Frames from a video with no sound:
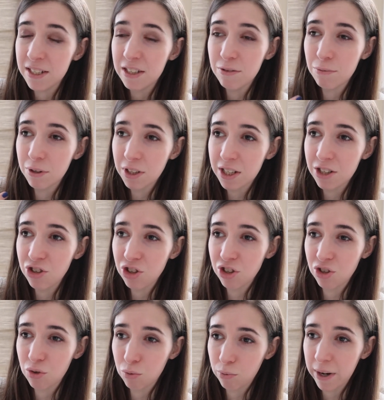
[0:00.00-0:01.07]
is he really is
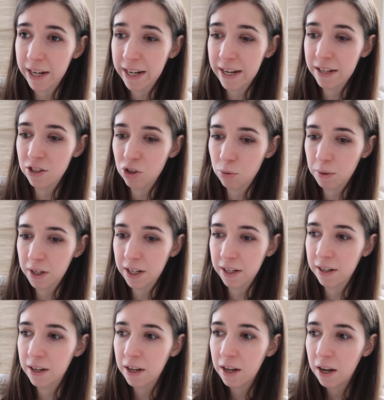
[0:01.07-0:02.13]
just great at
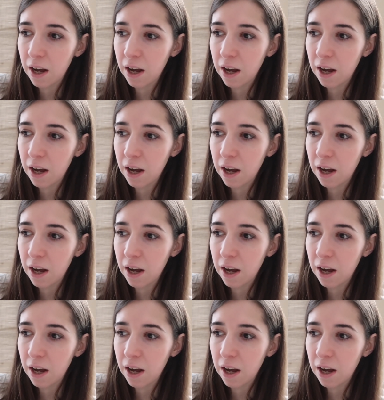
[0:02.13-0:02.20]
doing